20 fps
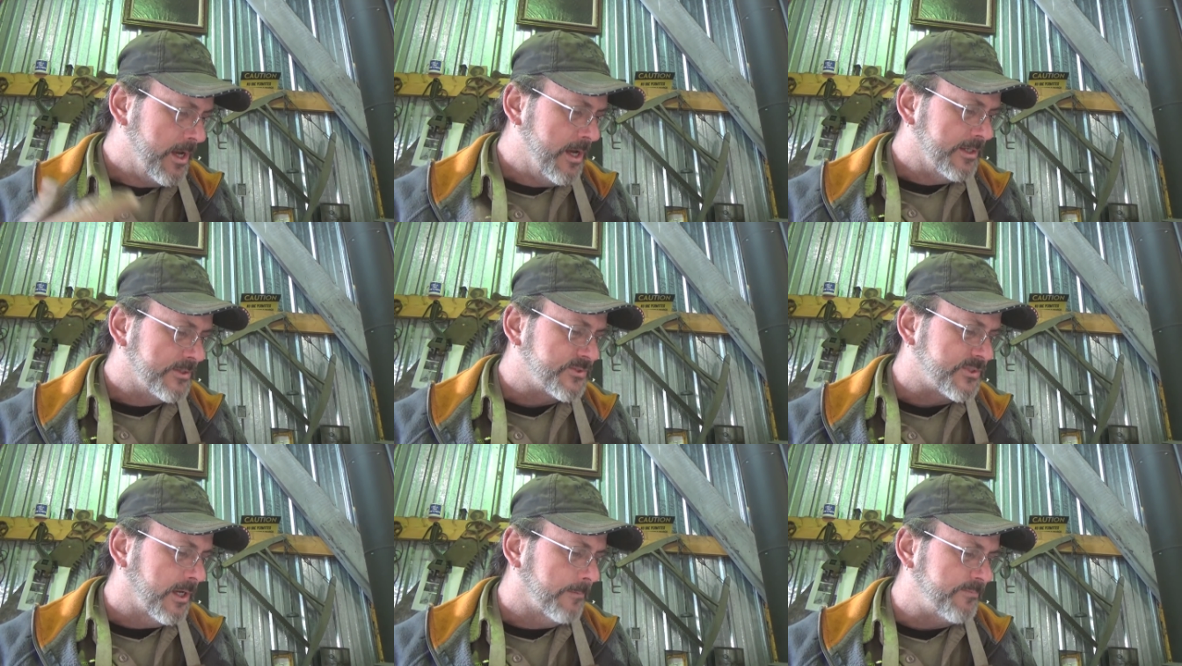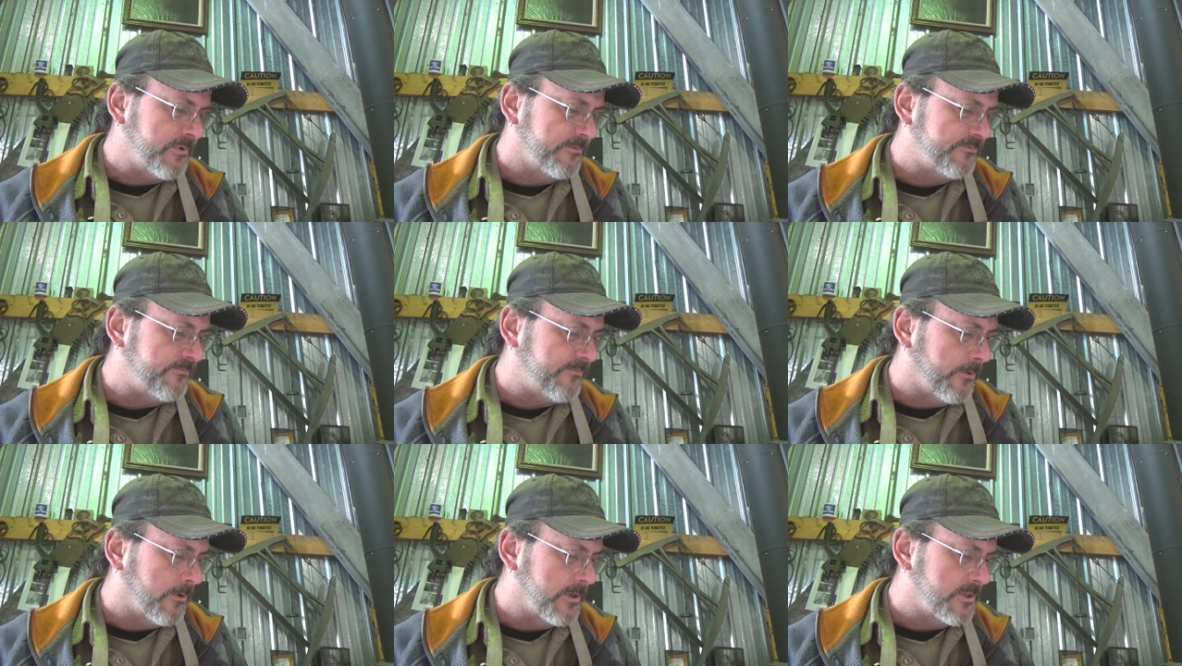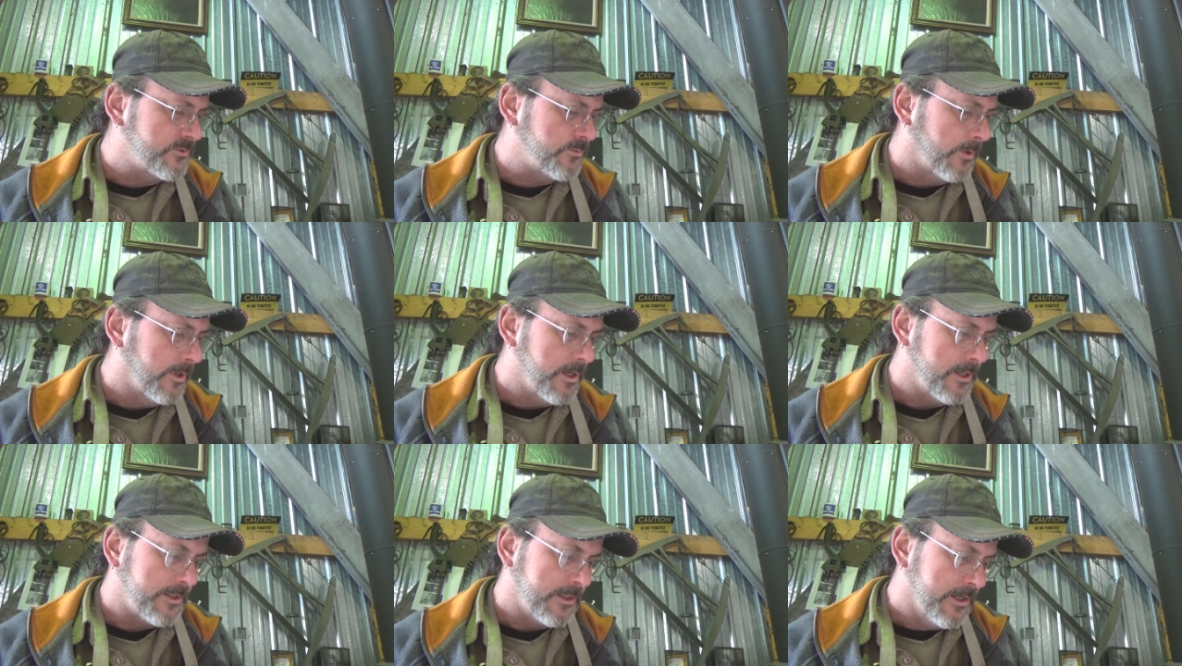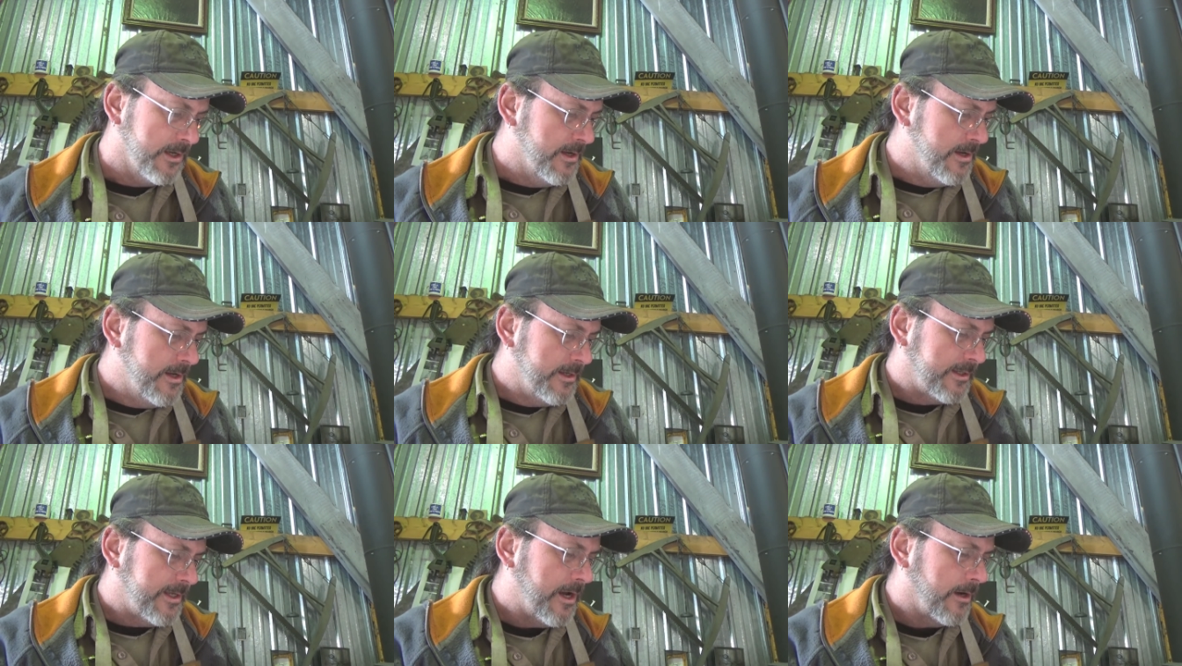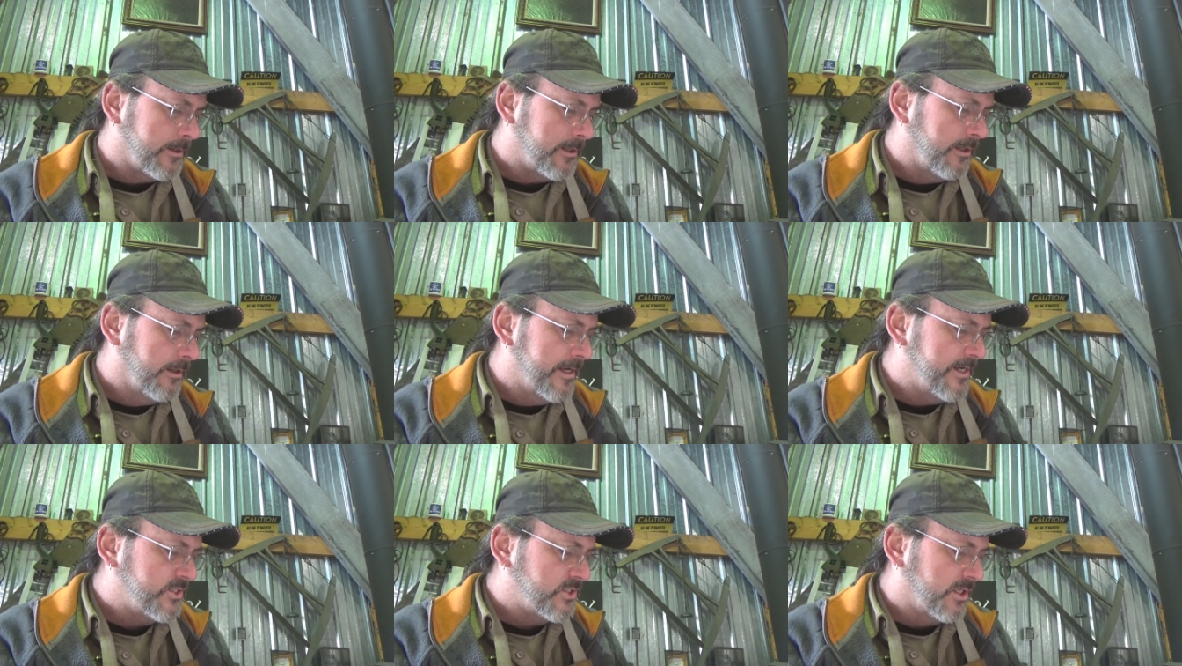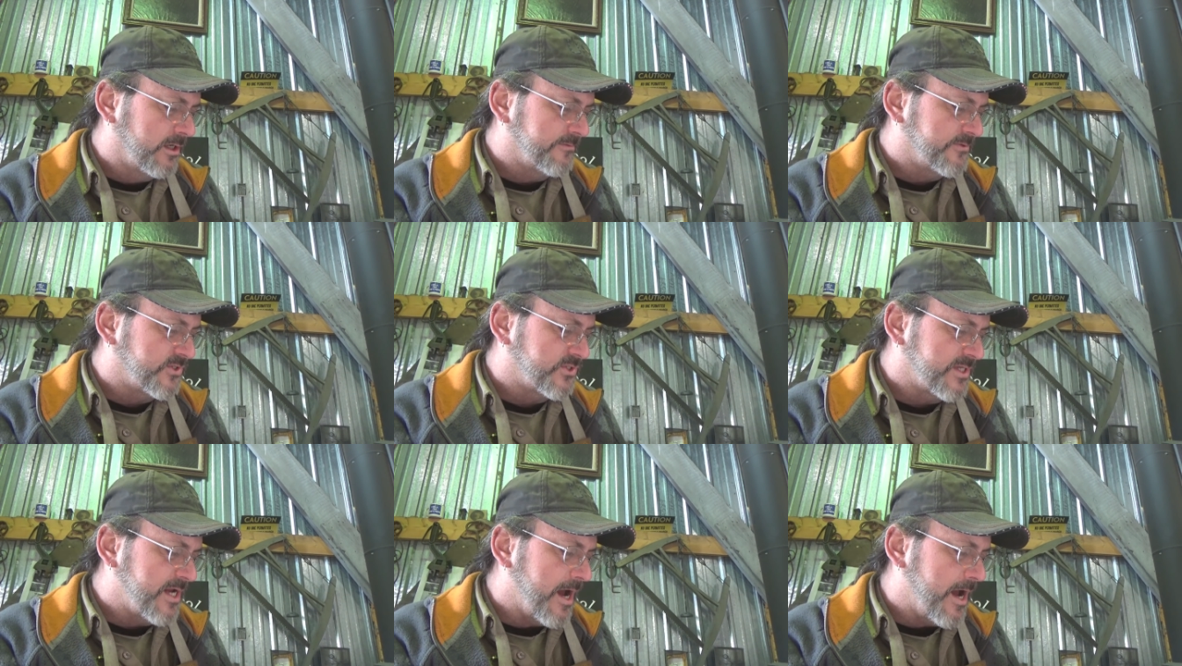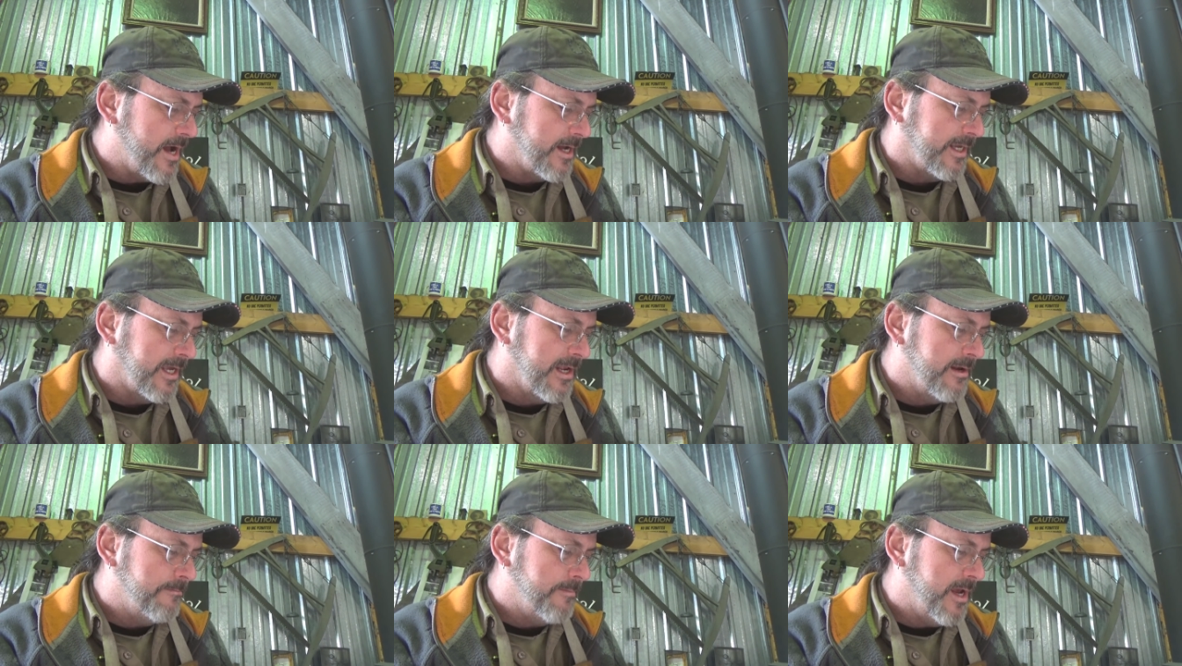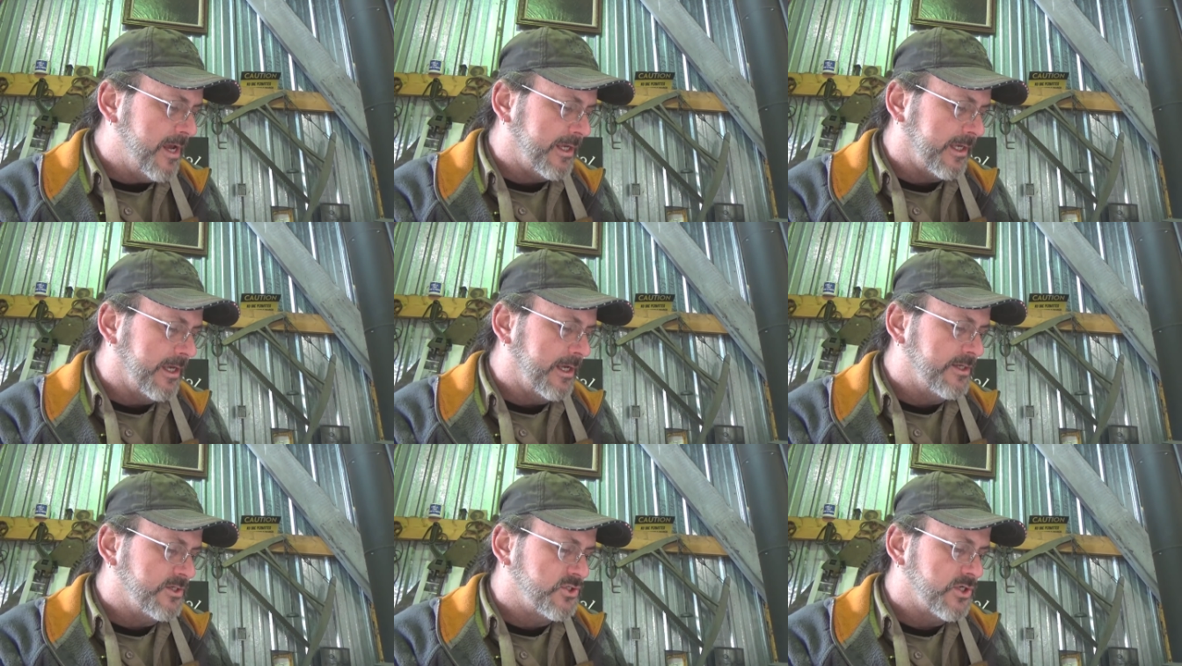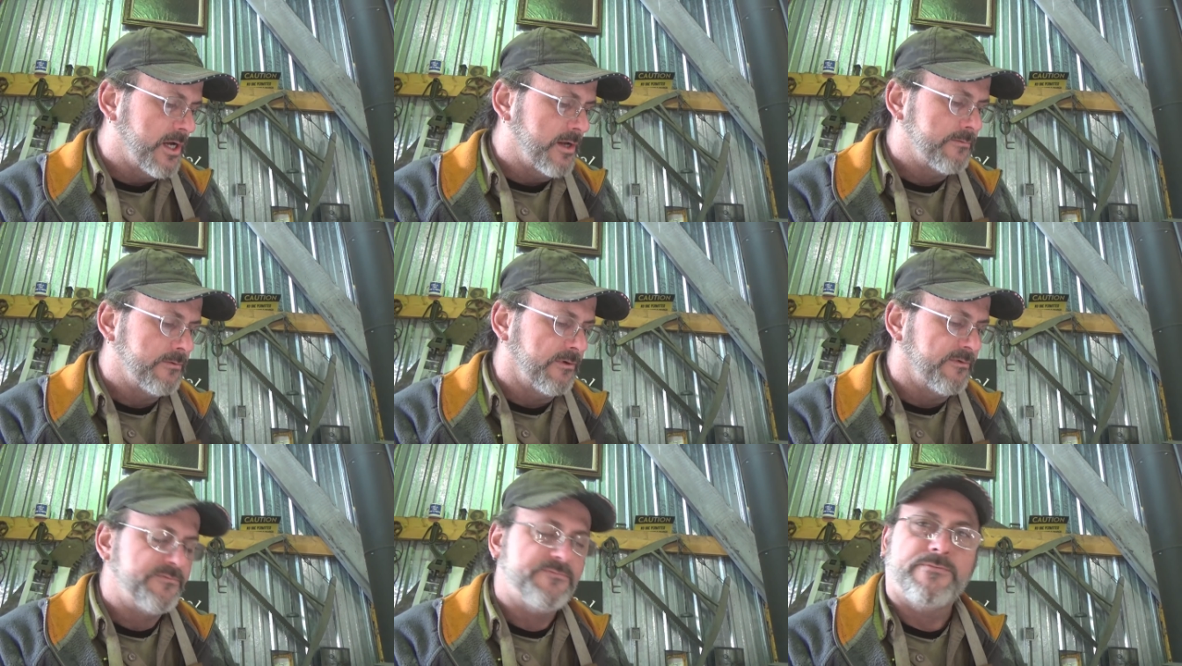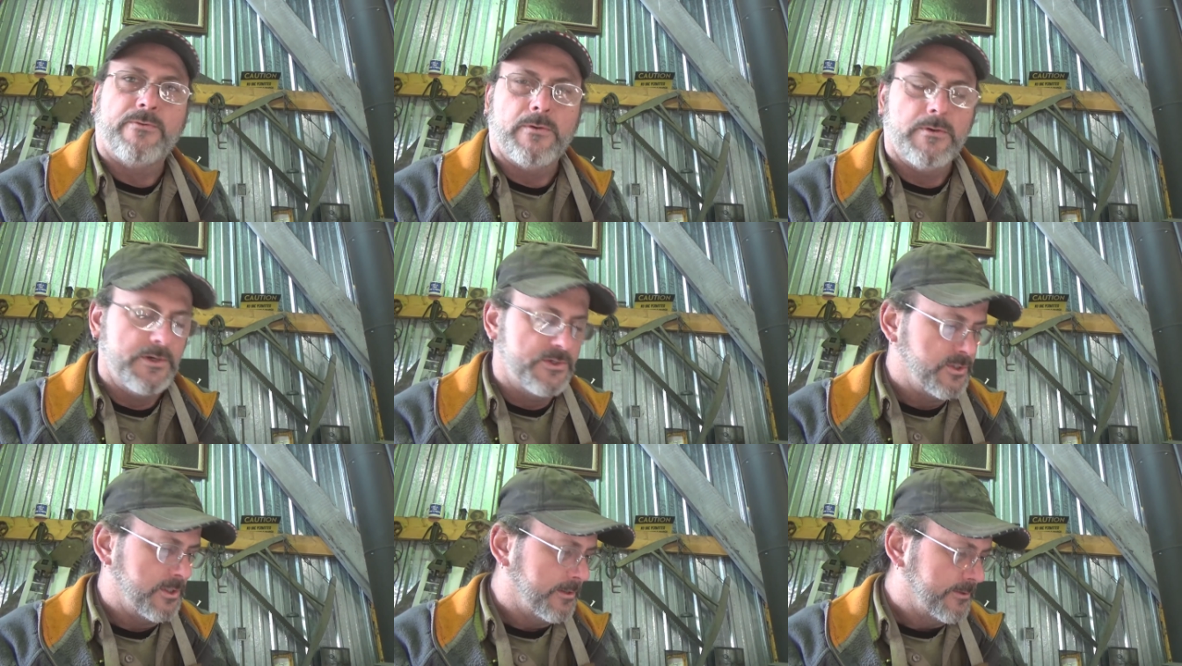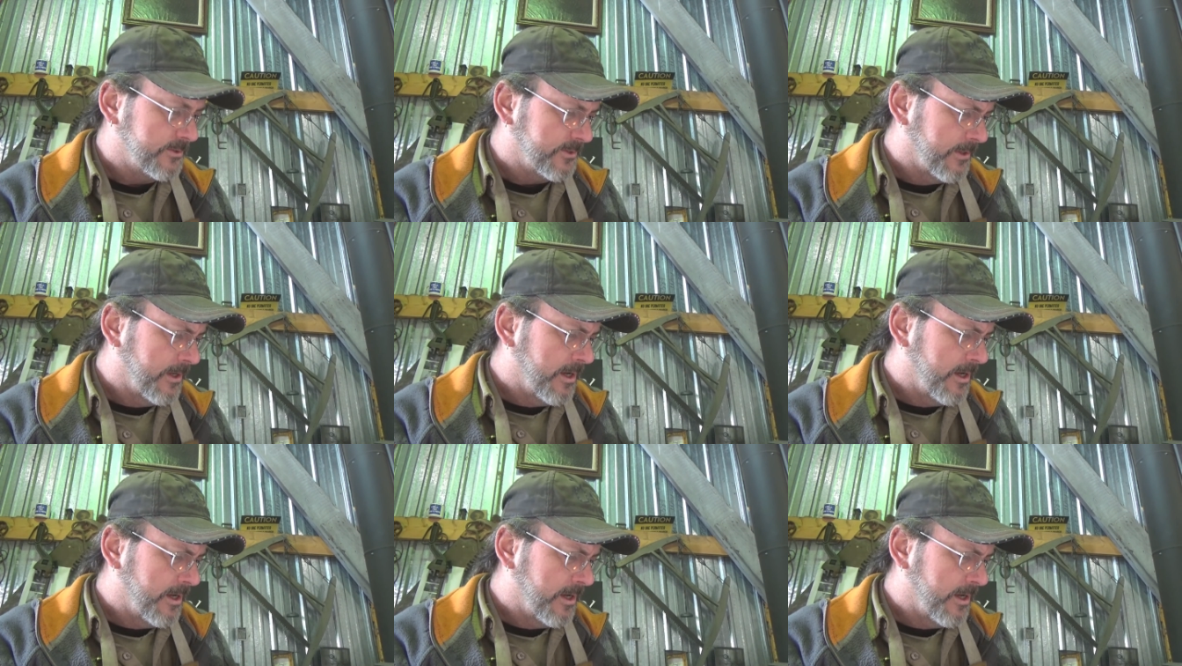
Simple forge work. Calculation of stock in making general forging.